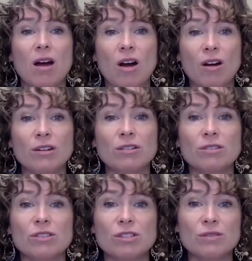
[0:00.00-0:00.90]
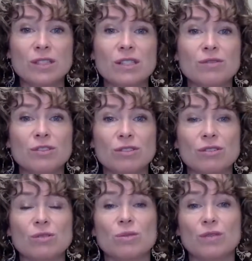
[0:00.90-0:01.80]
are services for
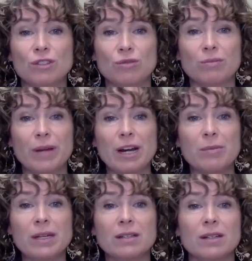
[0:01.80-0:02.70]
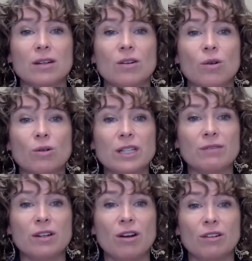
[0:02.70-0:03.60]
students with visual impairment or
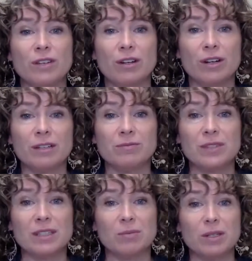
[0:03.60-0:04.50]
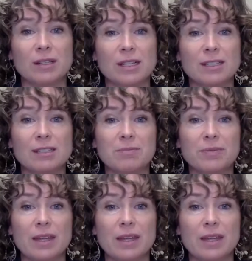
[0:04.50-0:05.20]
deaf and hard of hearing disabilities.